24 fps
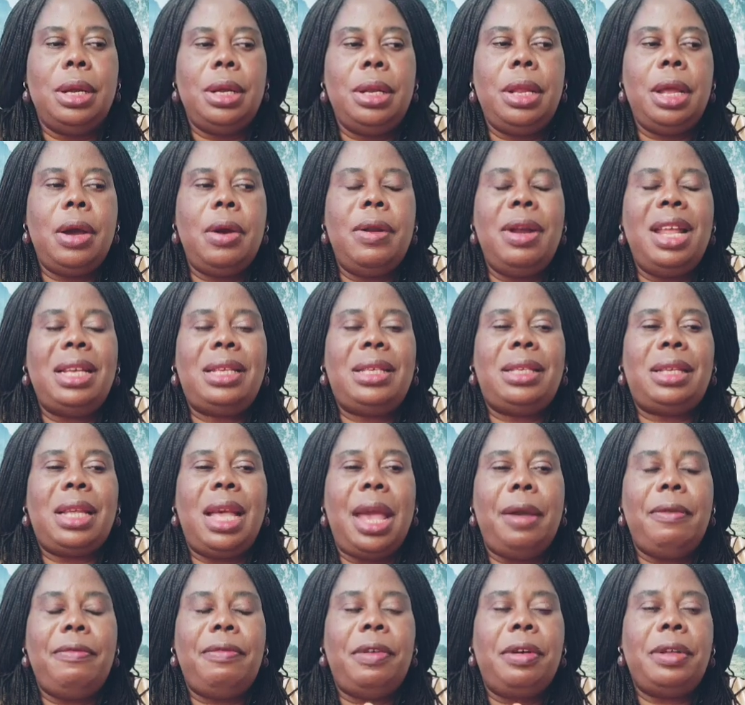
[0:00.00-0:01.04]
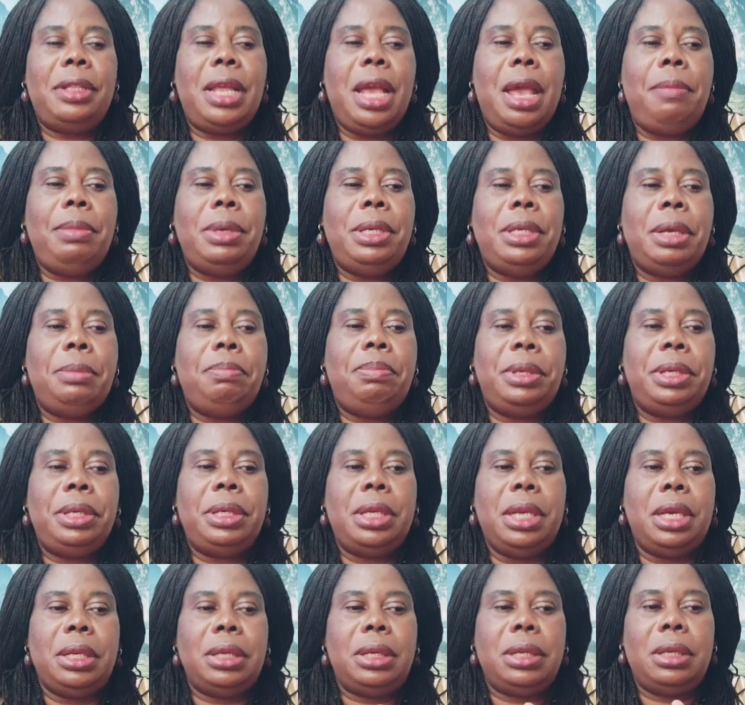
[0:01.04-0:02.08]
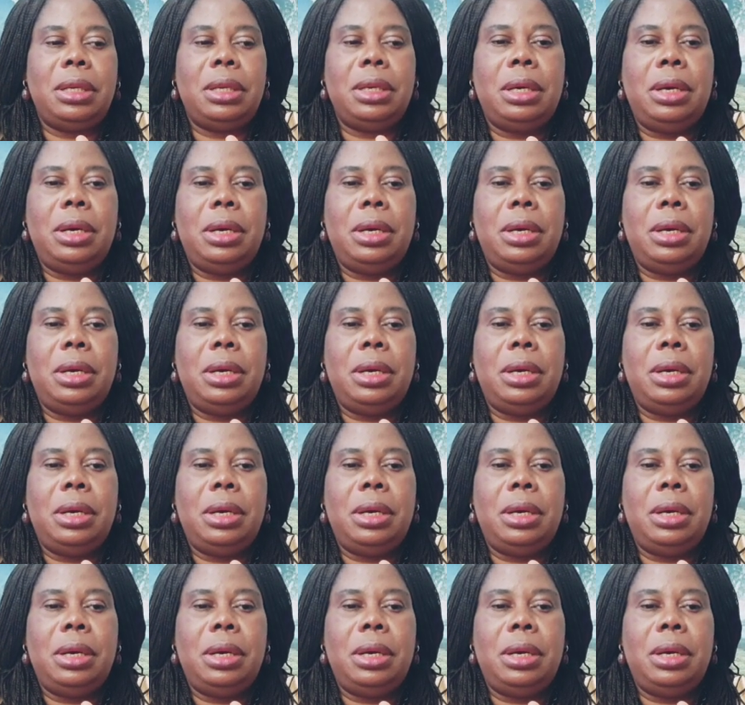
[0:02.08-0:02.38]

They only sell. For them is a business.